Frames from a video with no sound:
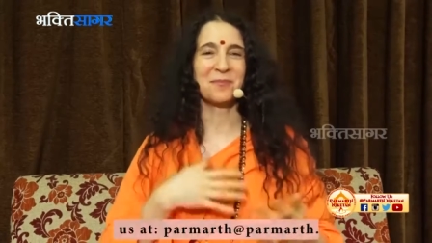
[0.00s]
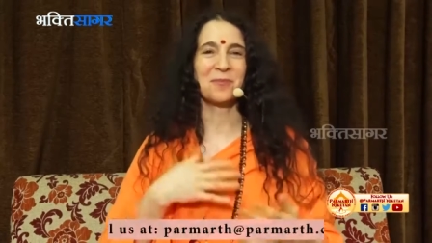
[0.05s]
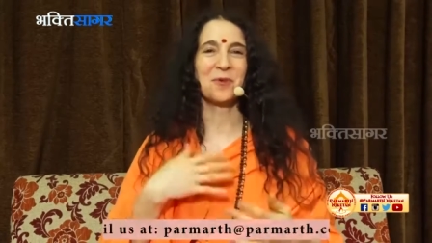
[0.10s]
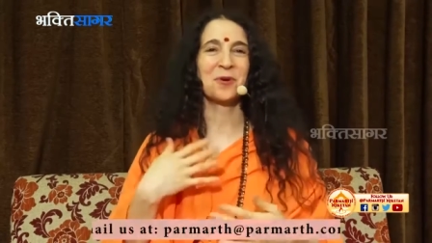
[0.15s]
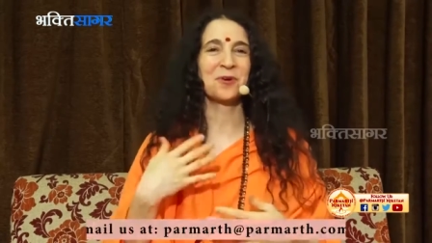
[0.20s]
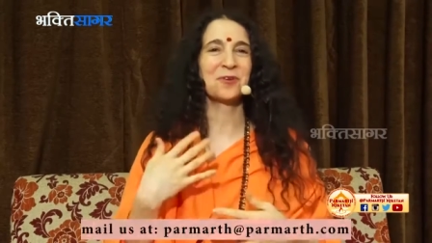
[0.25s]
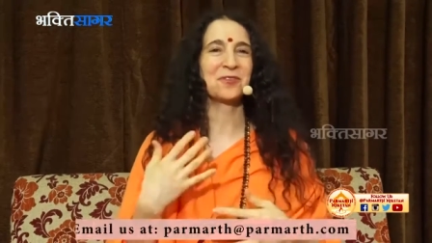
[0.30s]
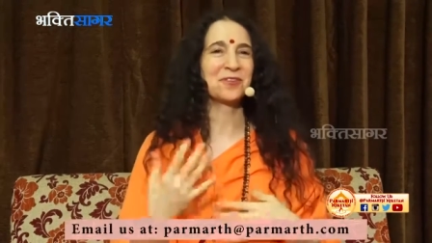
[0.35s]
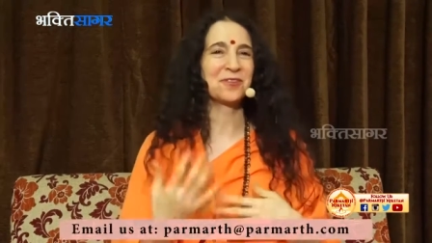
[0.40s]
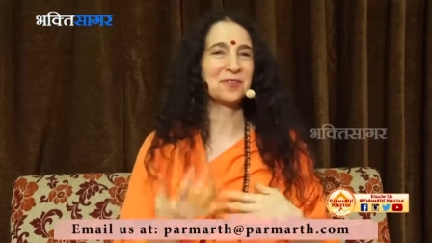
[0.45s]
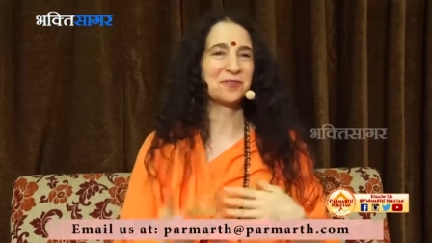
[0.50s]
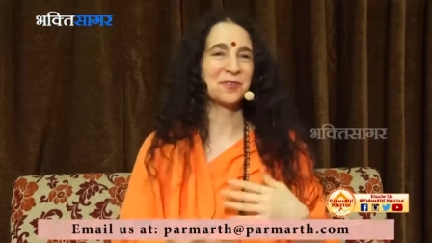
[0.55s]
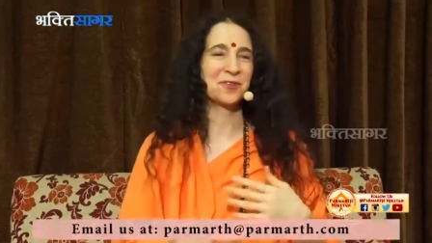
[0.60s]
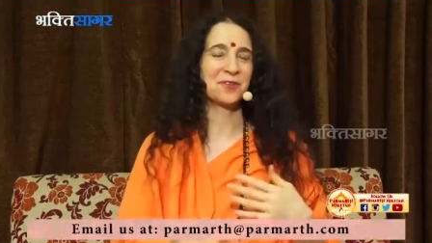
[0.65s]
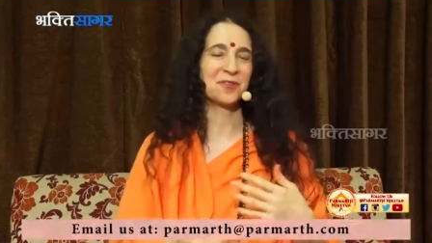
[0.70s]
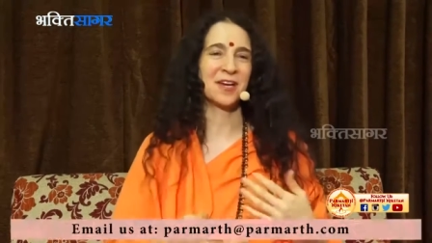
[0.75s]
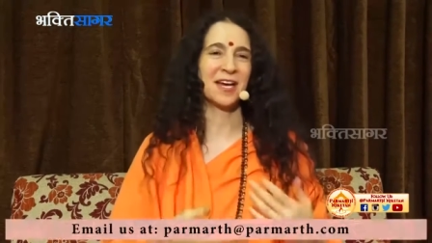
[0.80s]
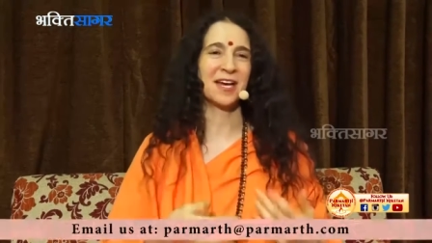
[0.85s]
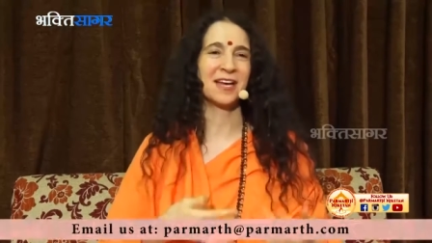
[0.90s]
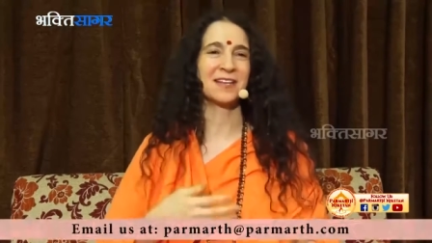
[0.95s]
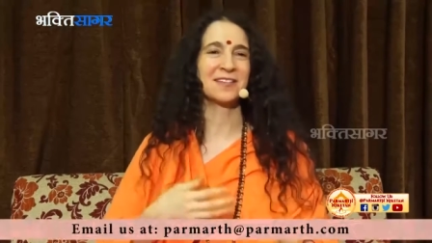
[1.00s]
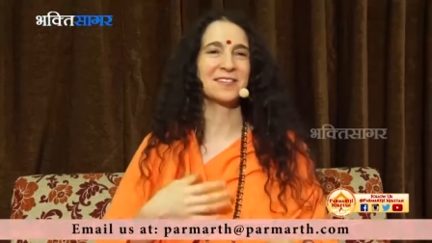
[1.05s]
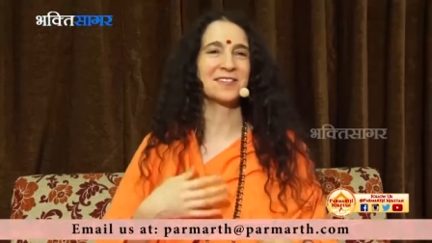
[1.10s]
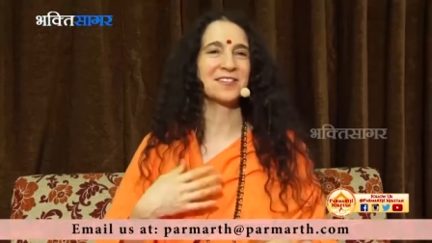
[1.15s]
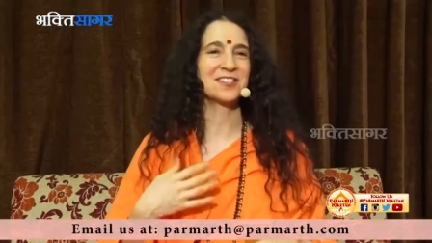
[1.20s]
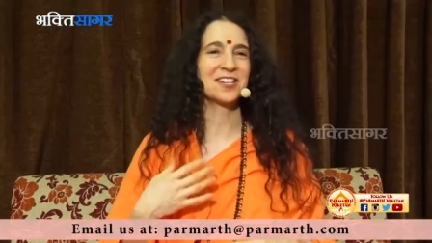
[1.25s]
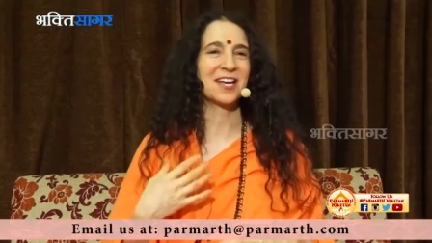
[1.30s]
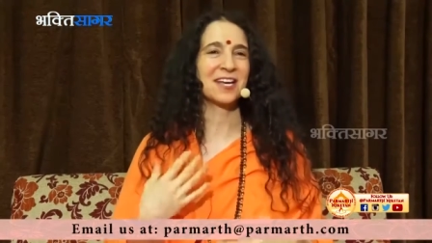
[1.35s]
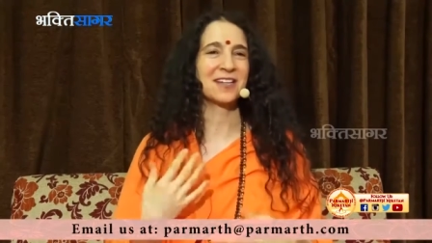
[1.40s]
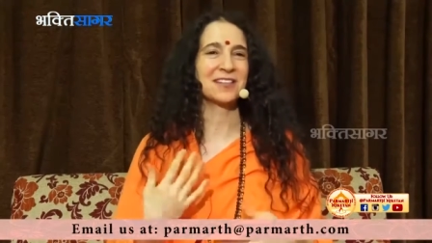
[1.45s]
more than a few
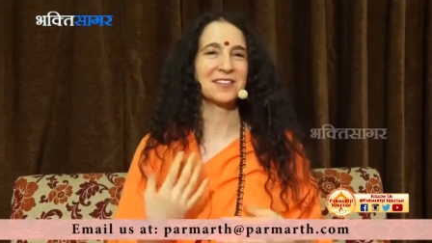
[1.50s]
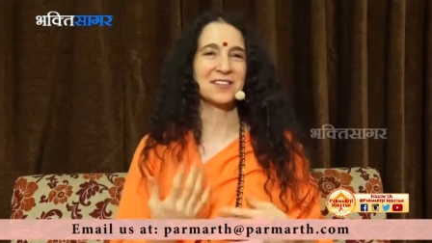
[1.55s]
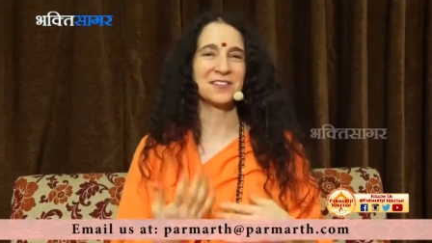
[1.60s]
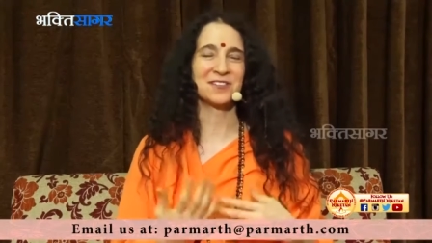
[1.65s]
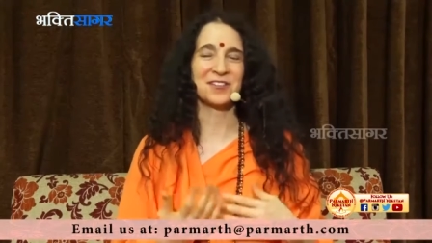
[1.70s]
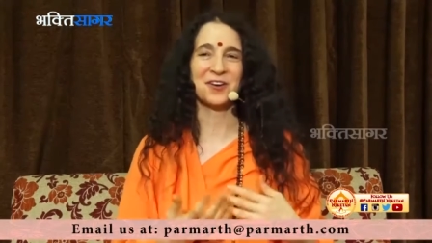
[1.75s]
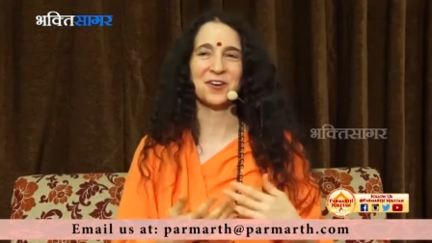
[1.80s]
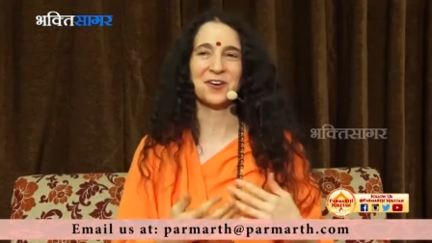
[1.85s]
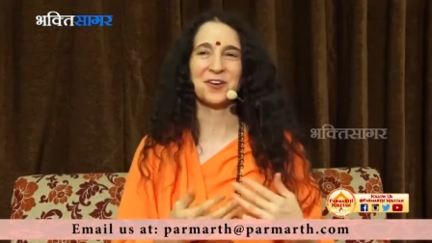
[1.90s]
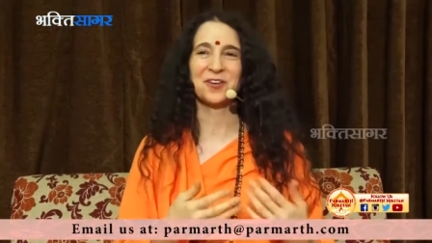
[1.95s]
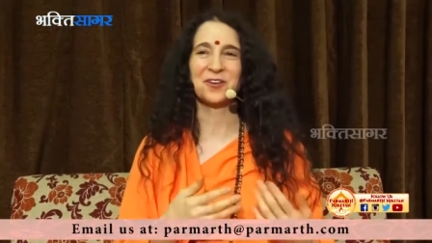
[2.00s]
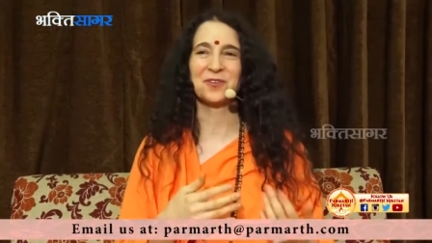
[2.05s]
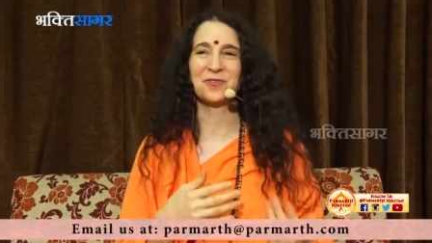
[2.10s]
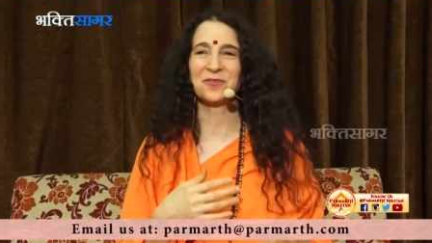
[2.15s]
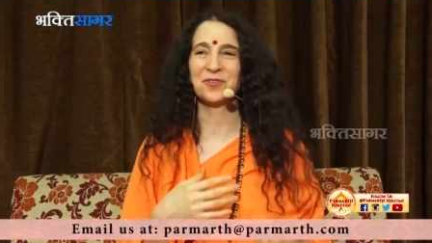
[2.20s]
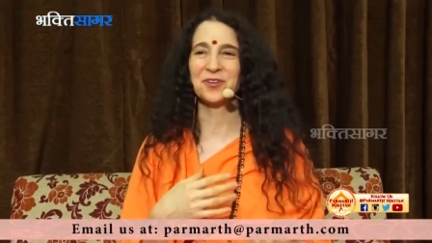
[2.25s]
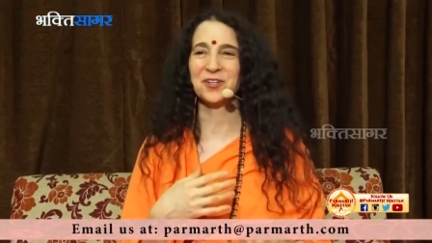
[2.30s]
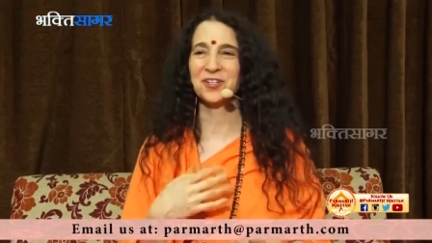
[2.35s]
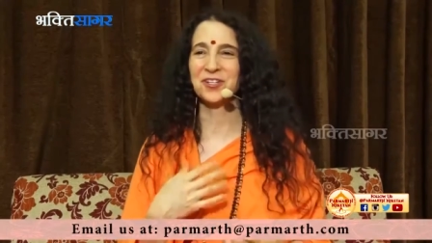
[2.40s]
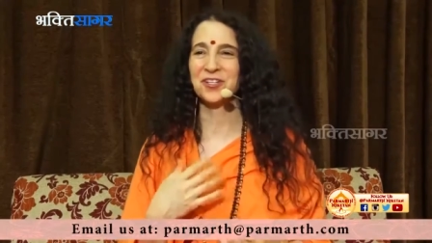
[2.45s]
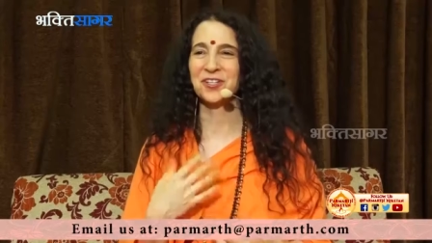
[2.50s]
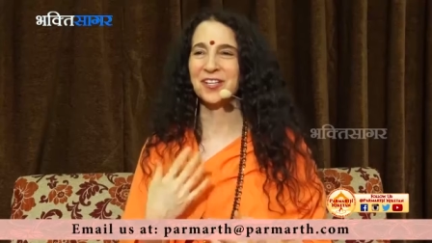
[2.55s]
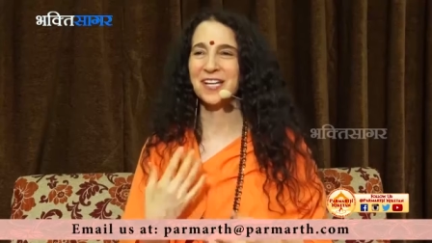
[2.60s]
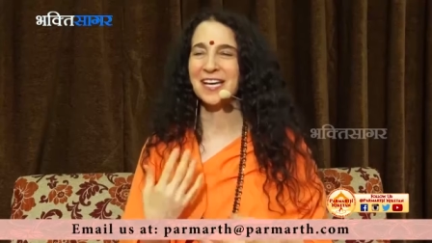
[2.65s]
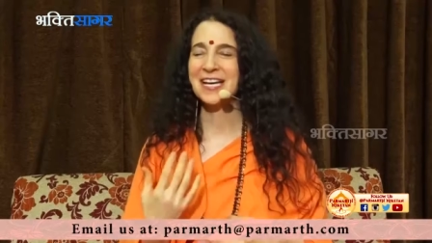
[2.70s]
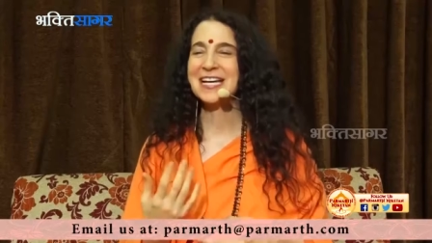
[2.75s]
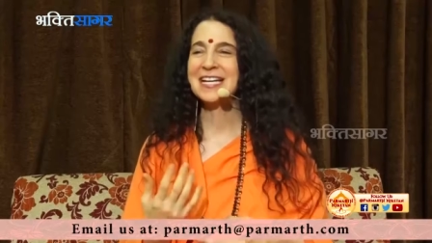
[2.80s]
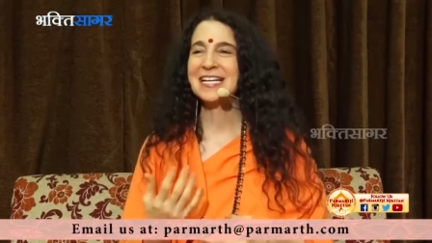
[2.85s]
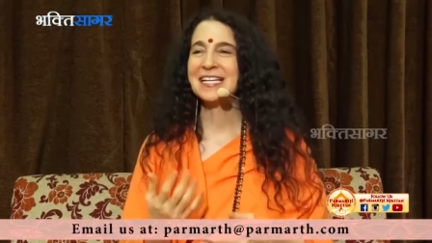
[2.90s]
nights, chances are you've heard